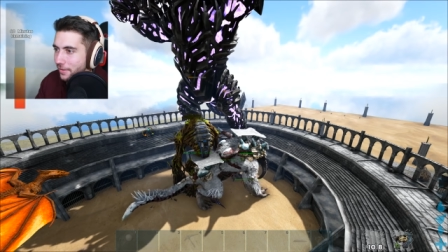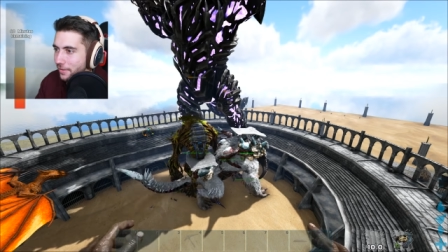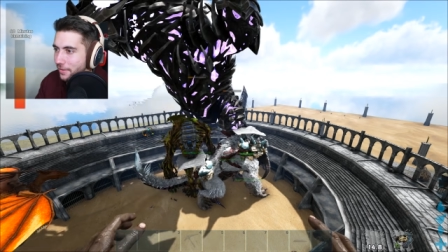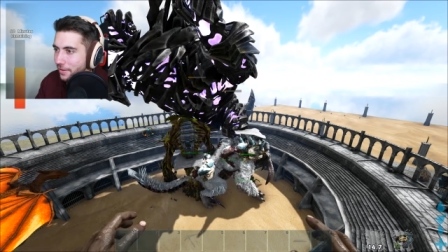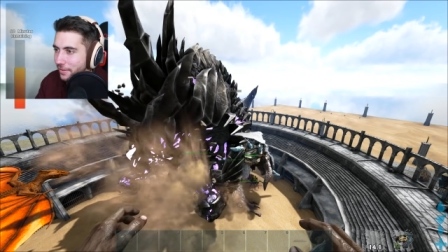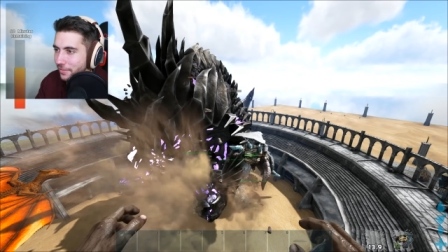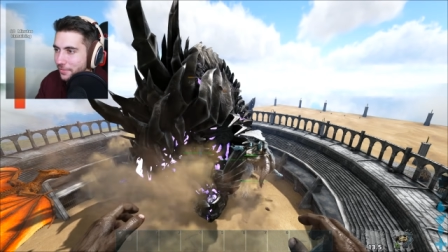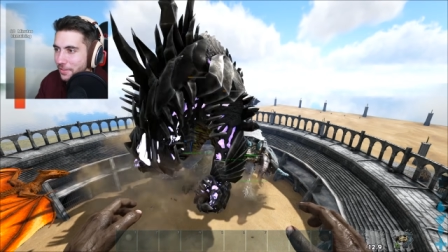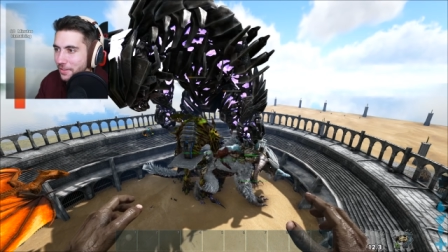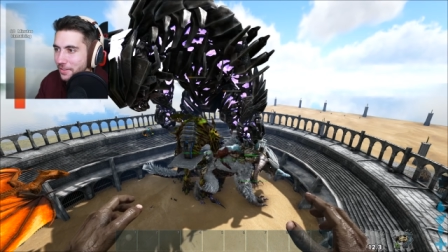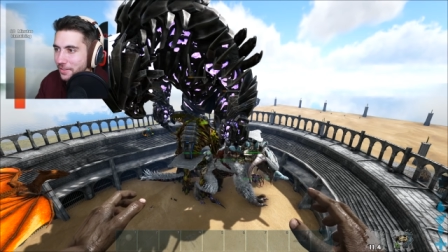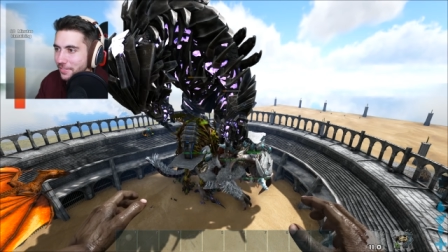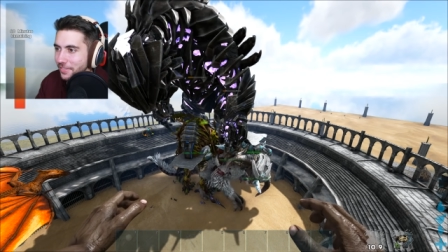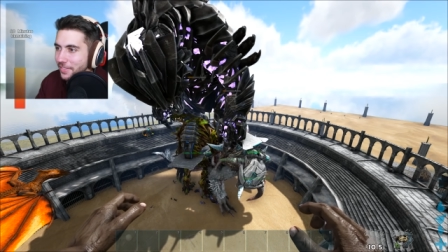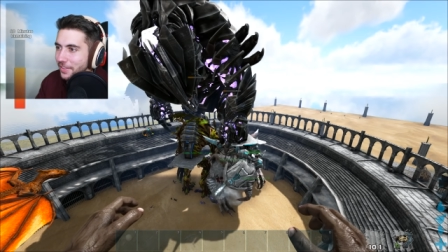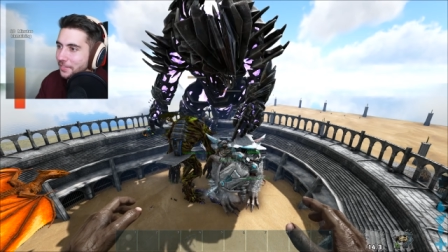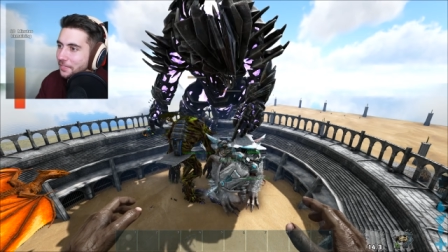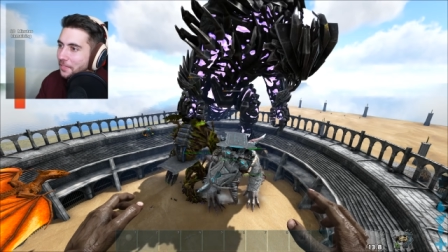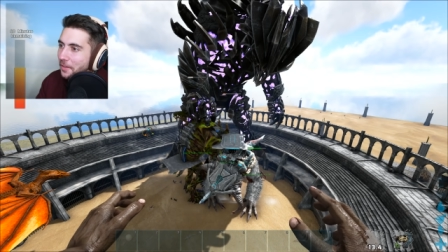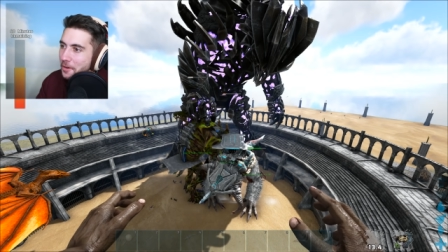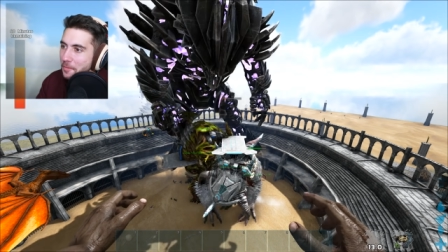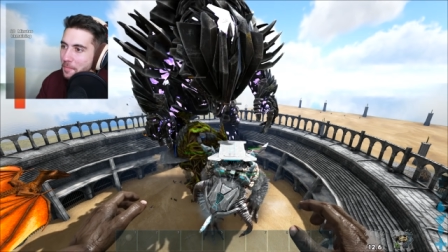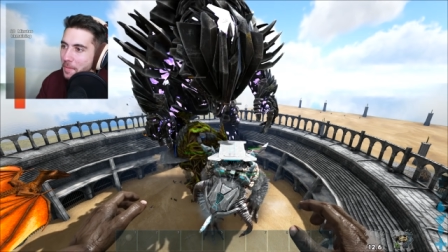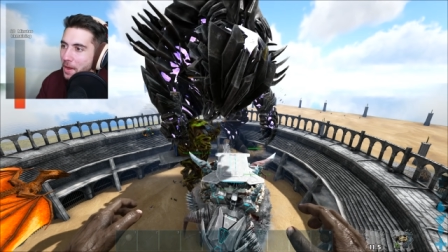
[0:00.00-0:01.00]
and I, I, they,
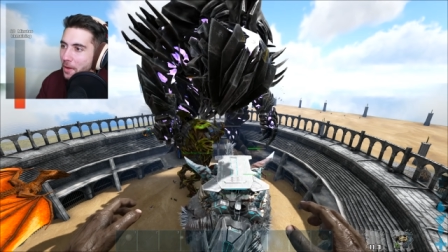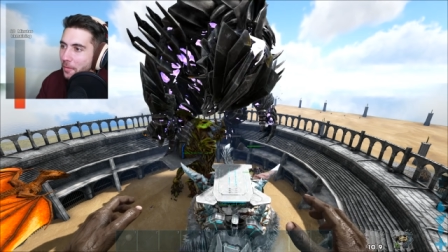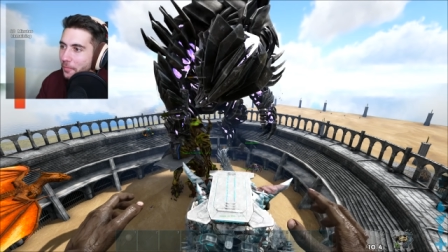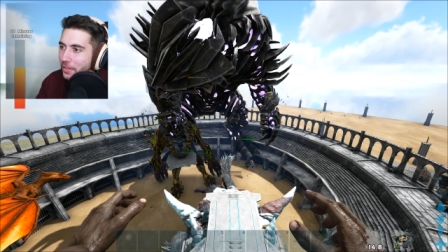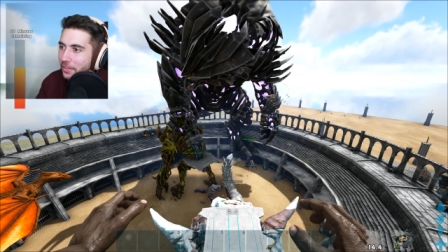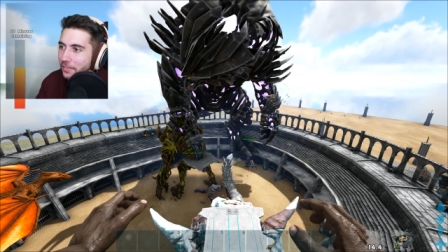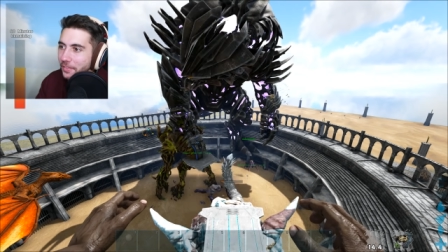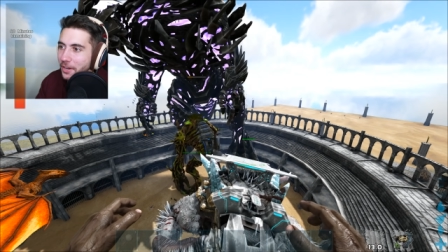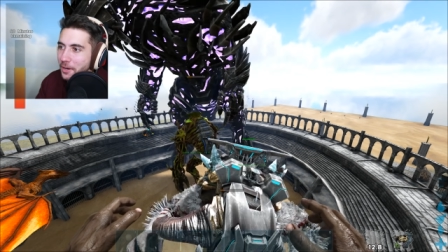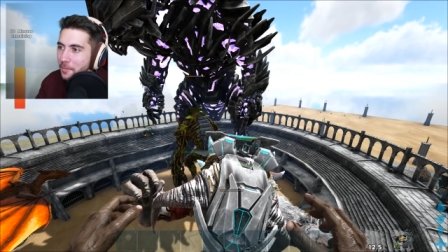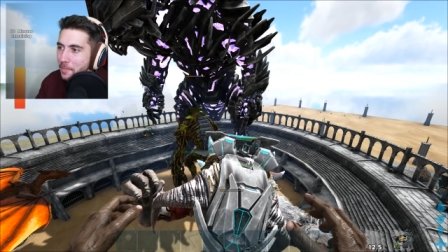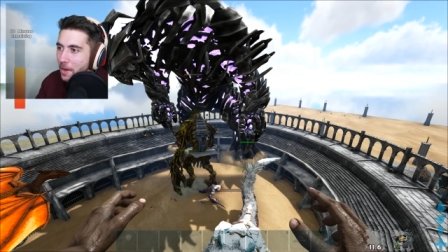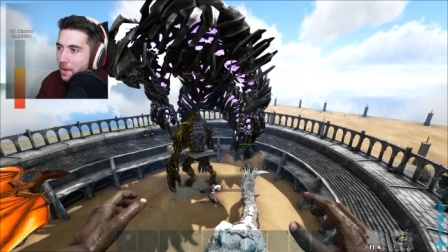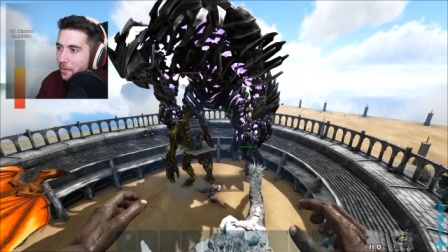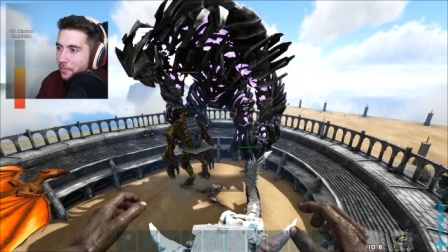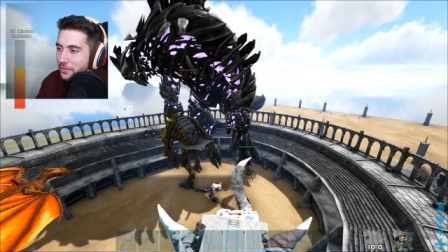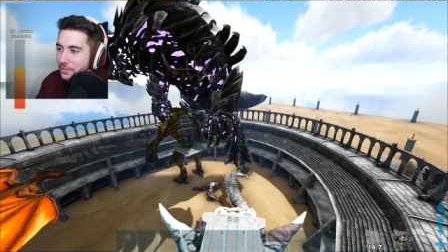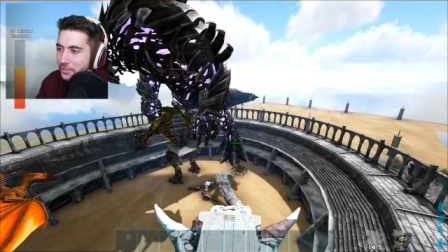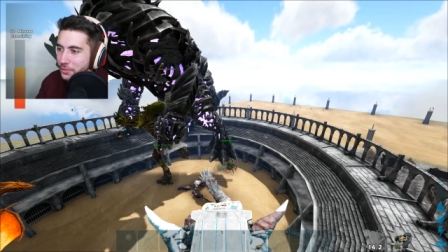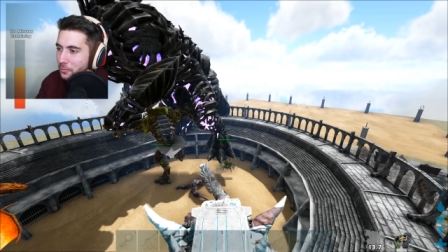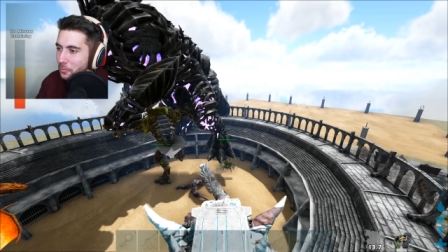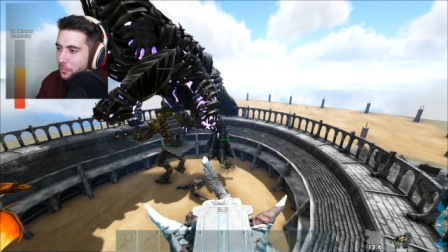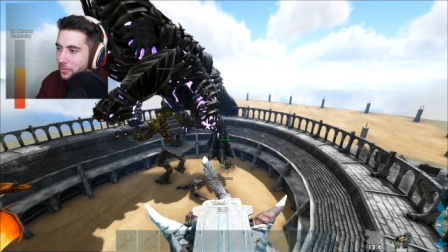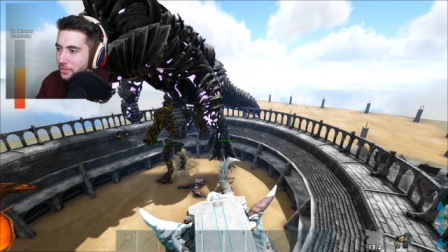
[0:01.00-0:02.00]
they let him out. They let him out.
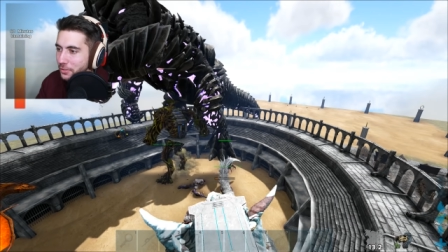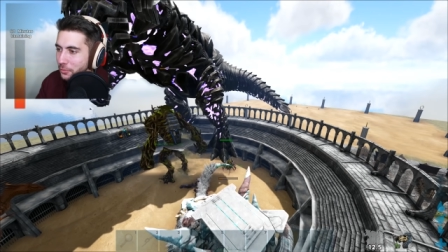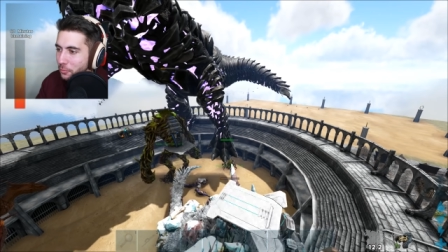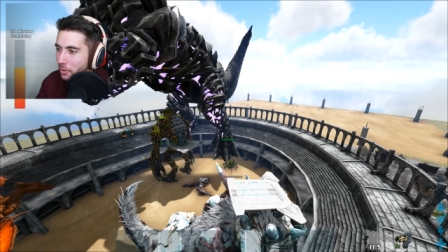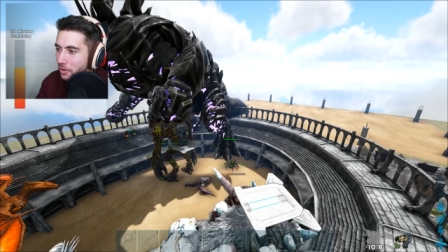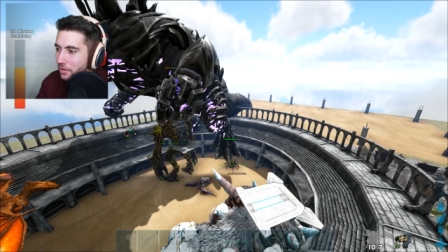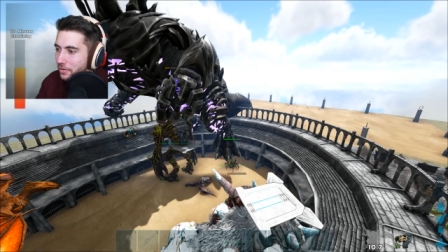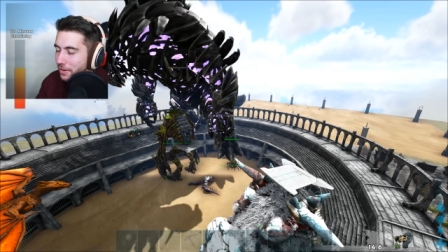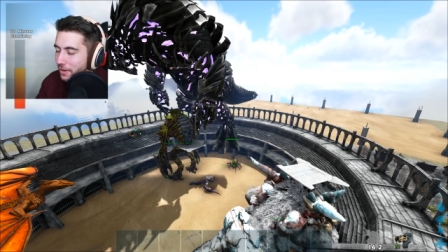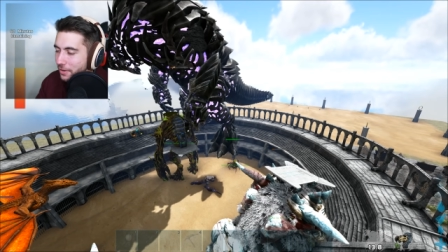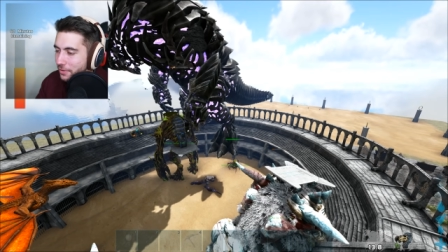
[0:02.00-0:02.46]
This is this is where our